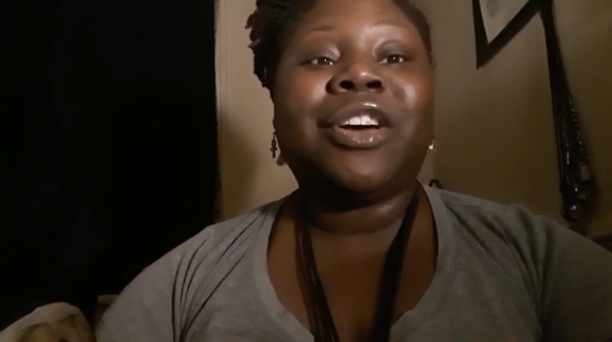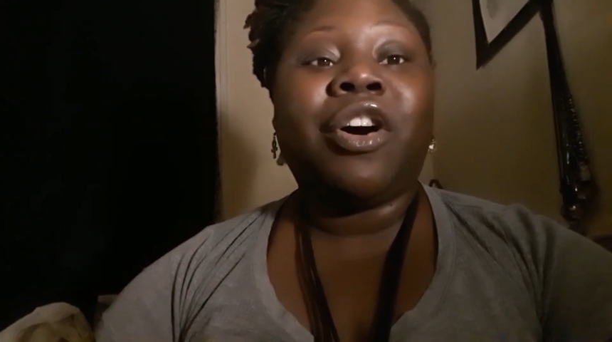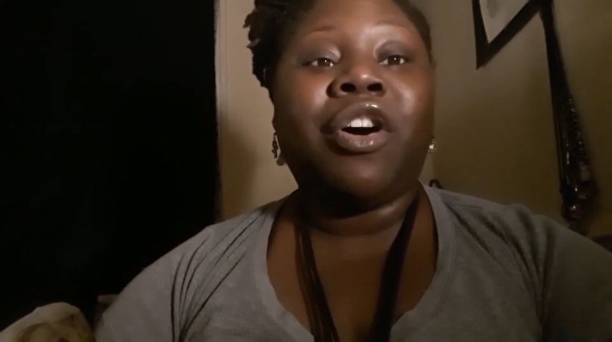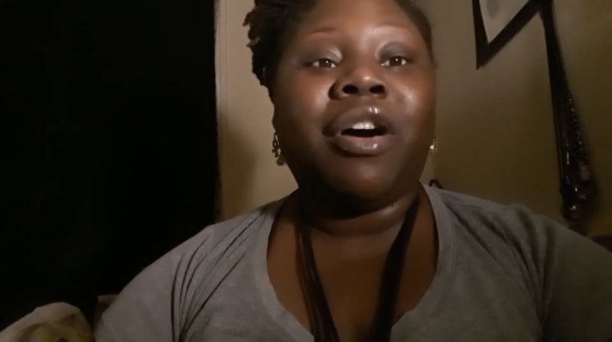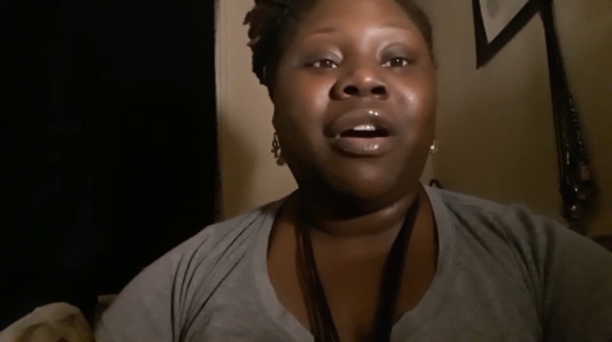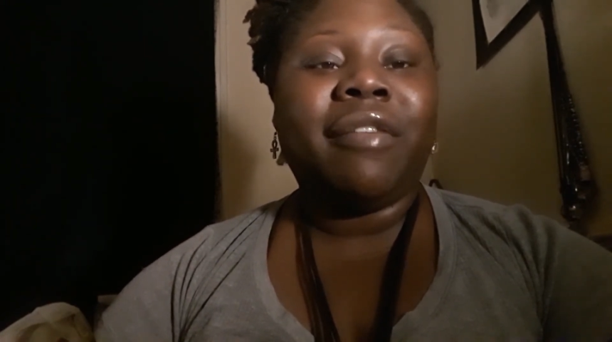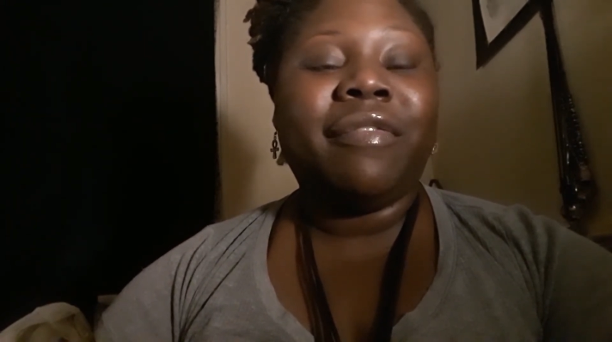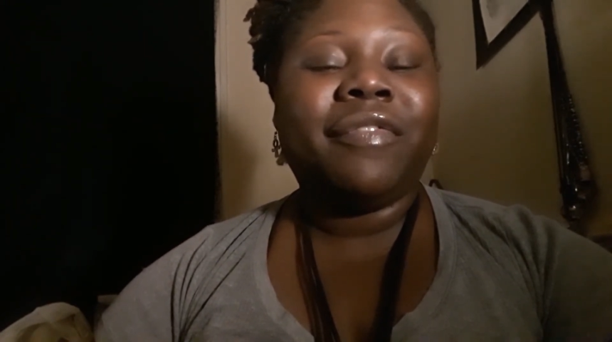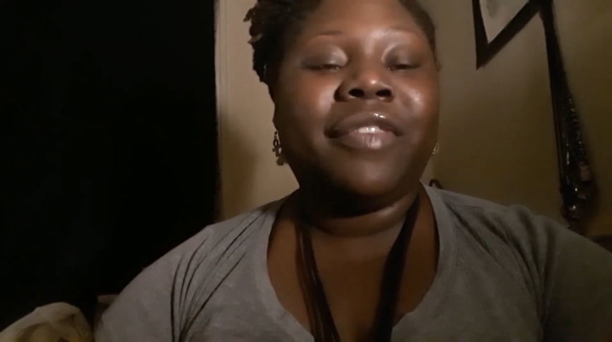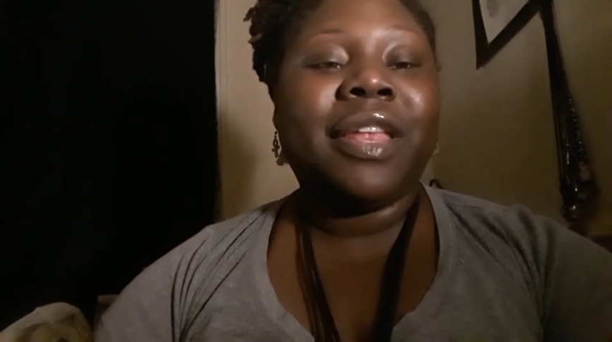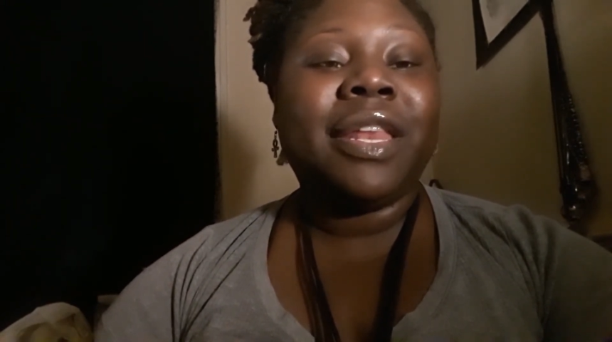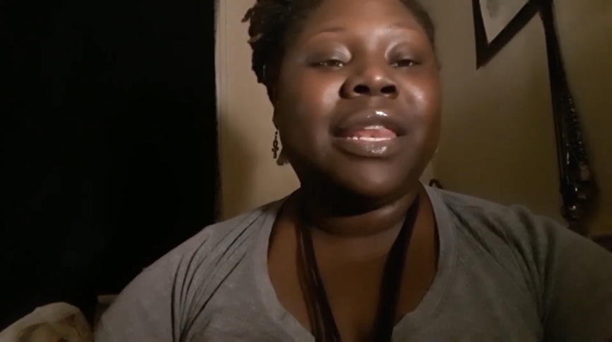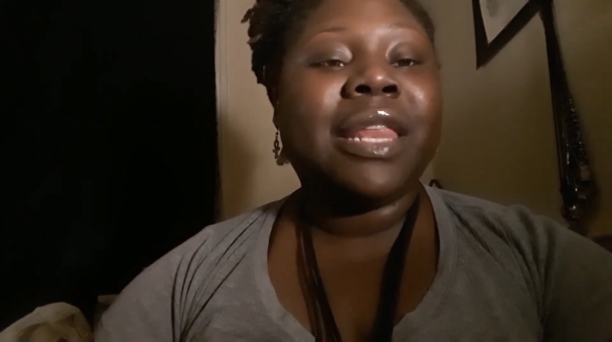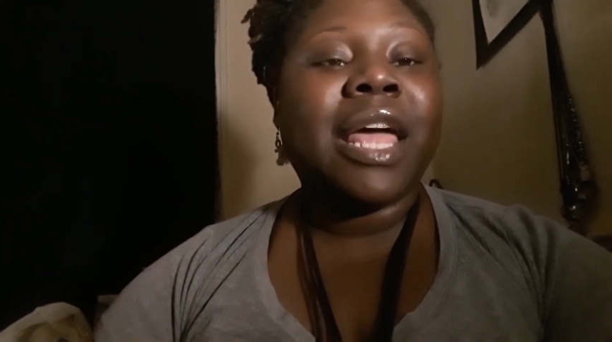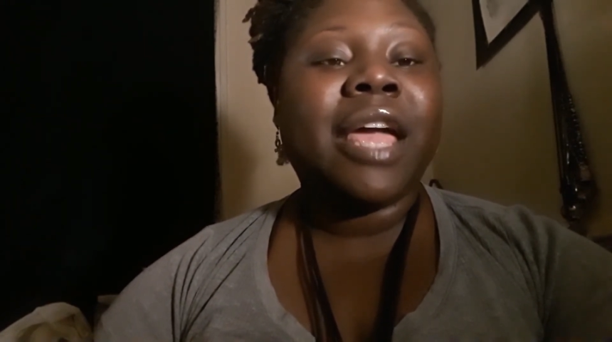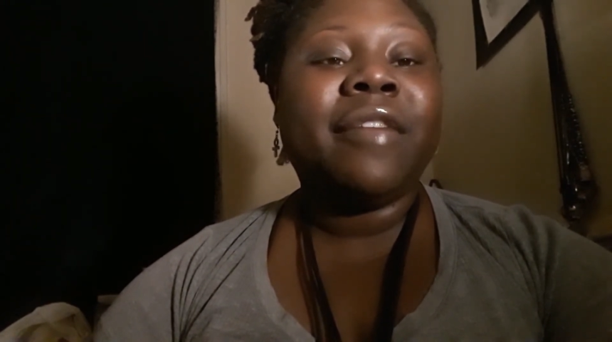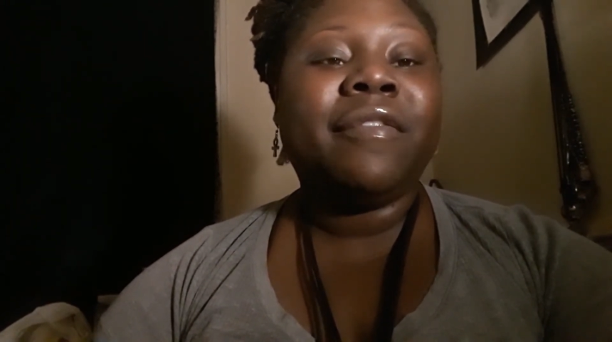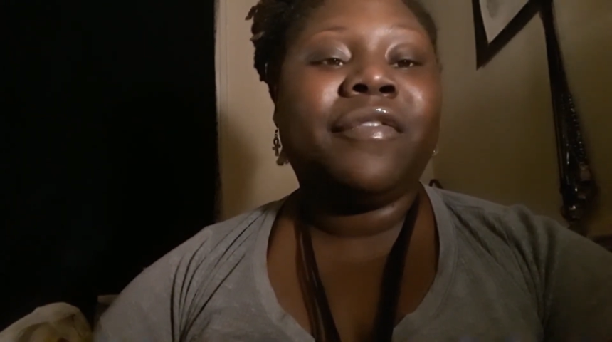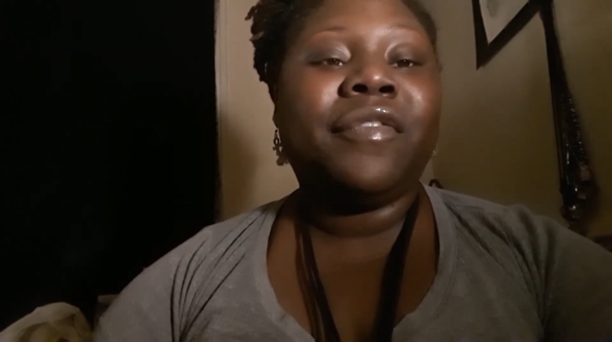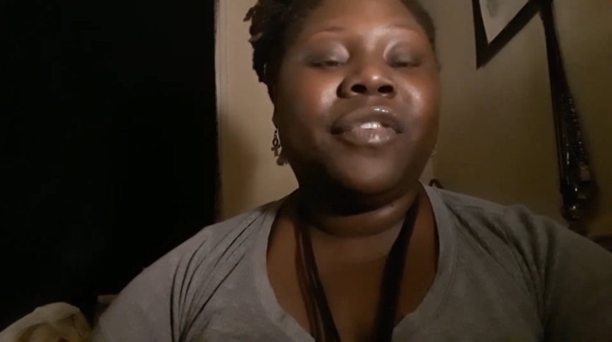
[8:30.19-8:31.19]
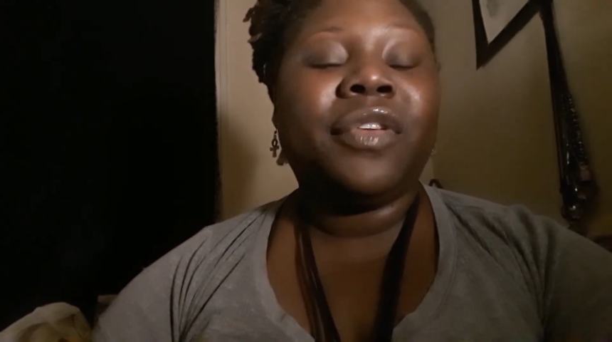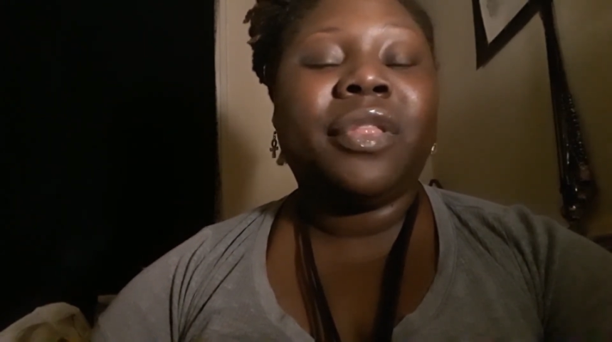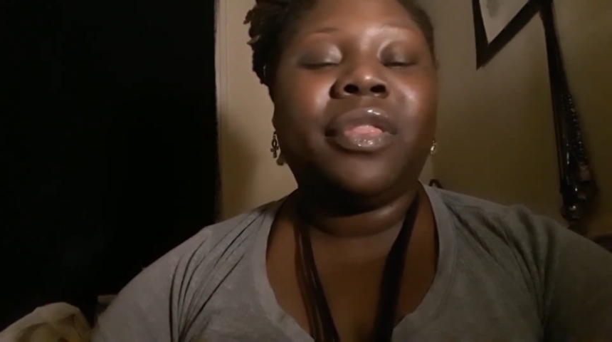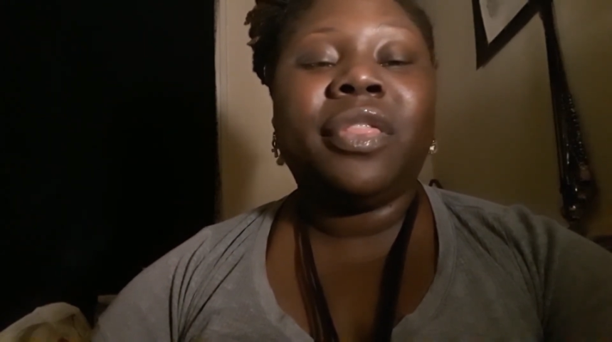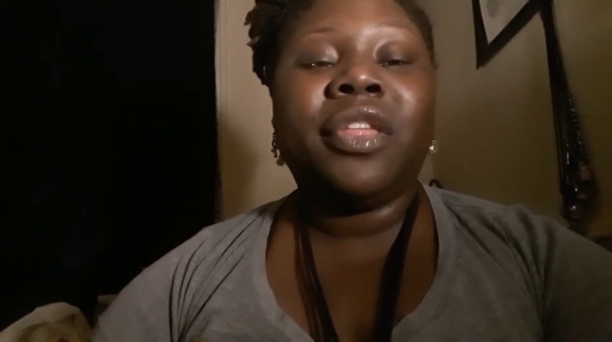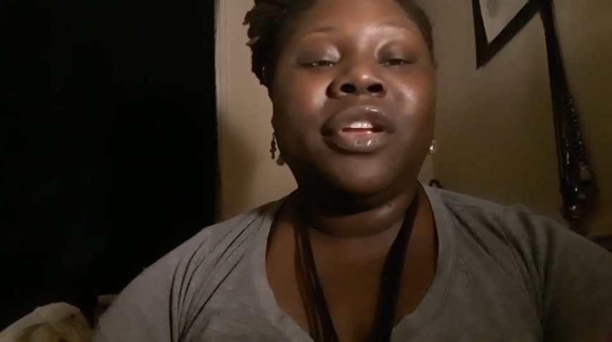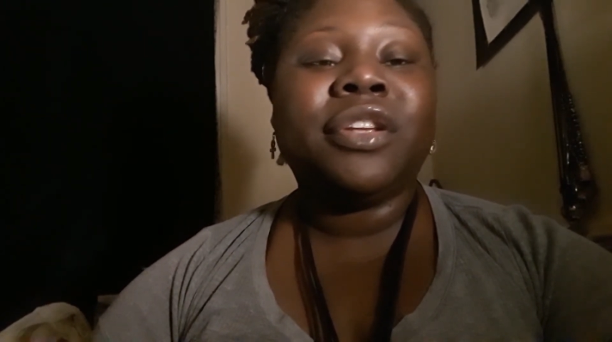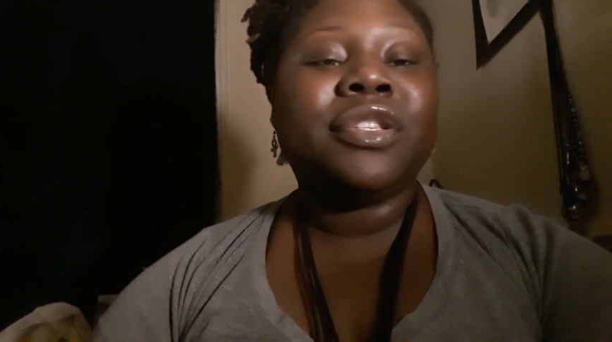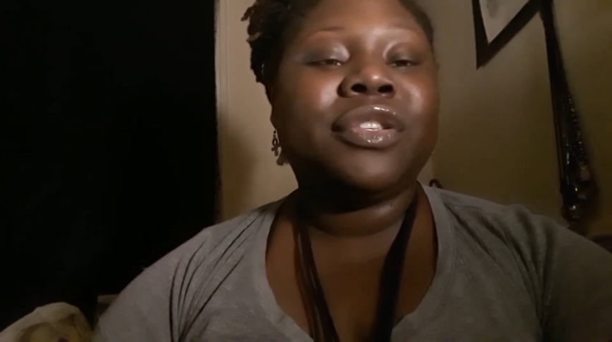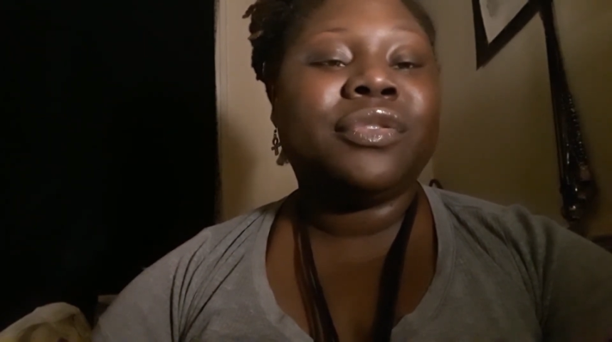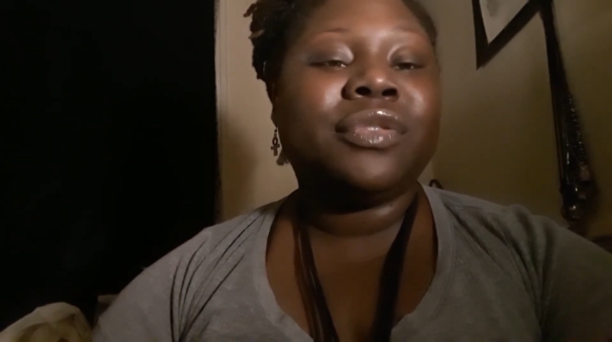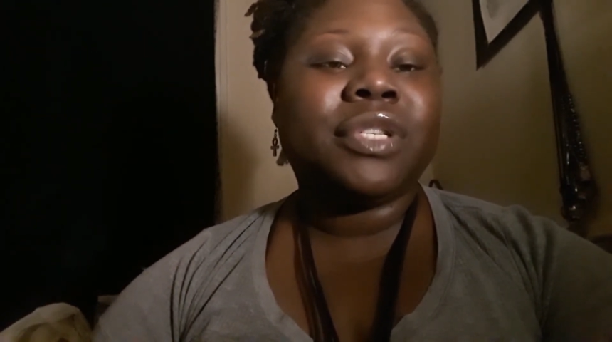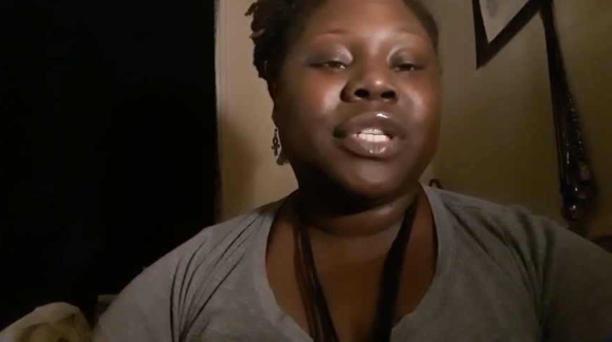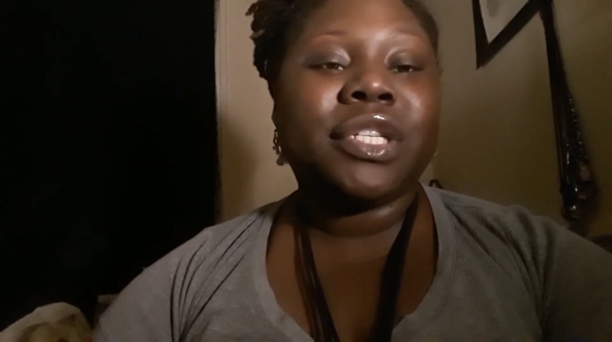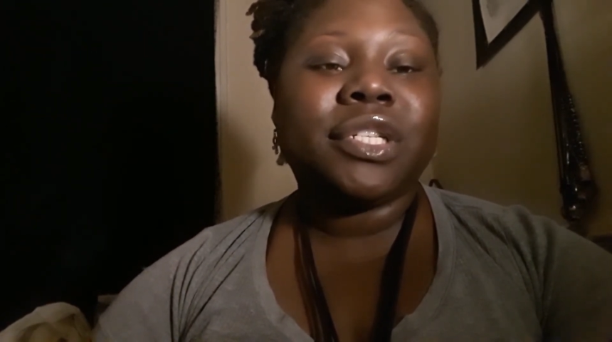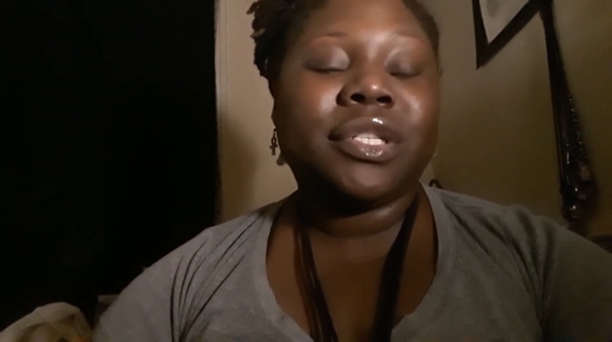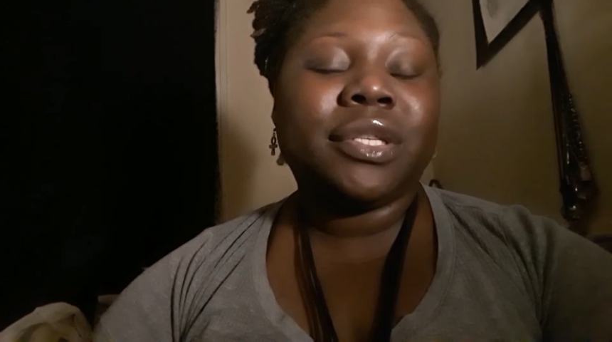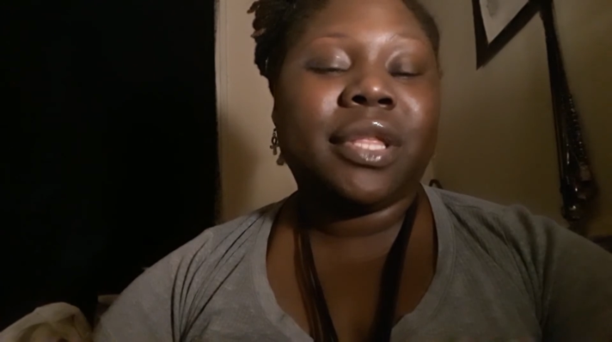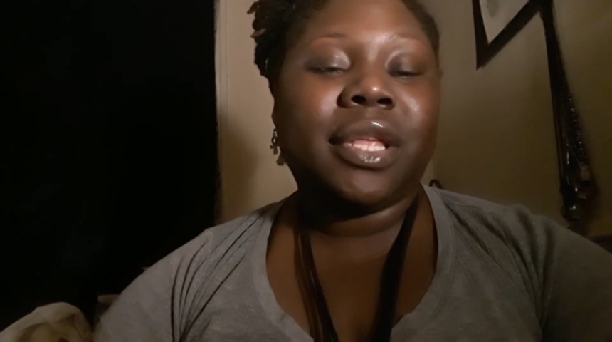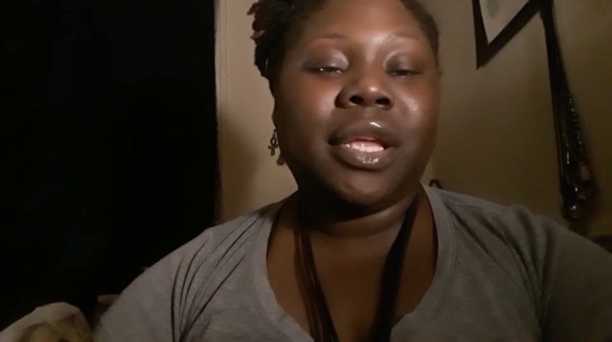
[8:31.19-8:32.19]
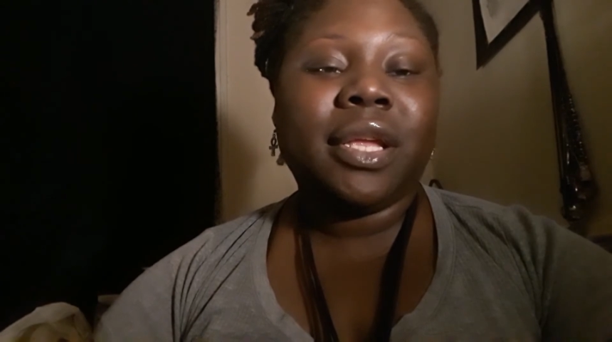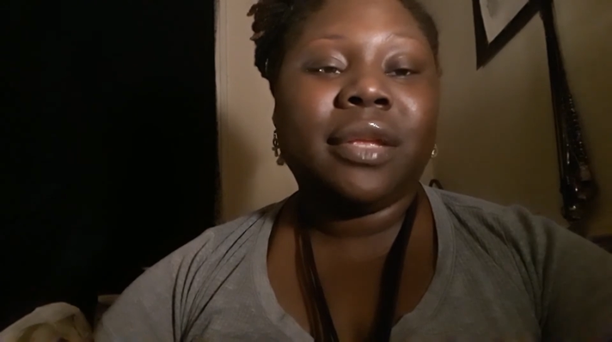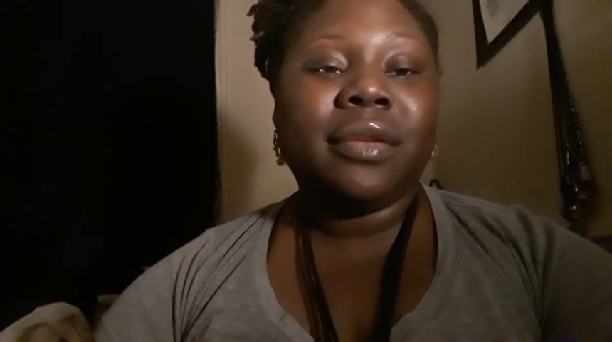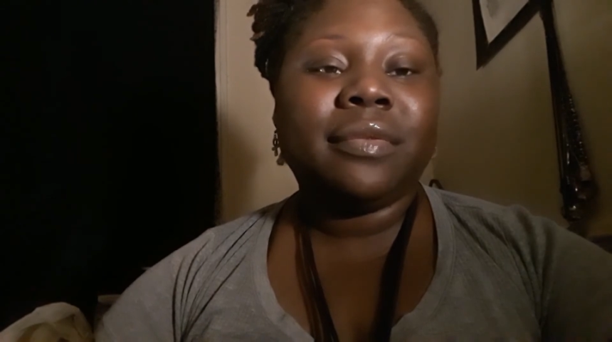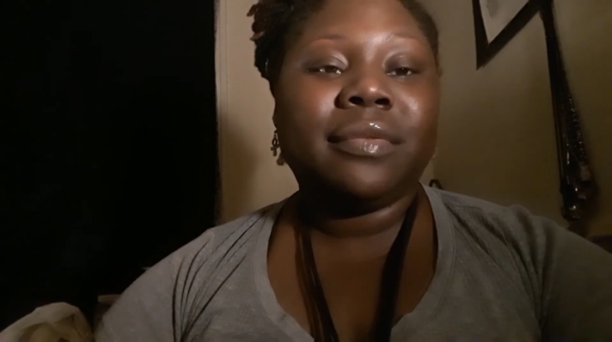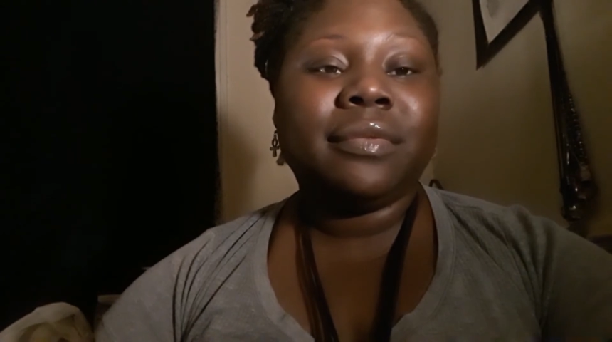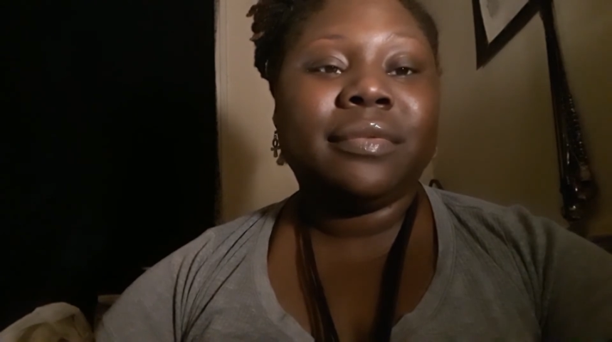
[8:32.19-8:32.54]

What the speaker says: off in life. There's no such thing.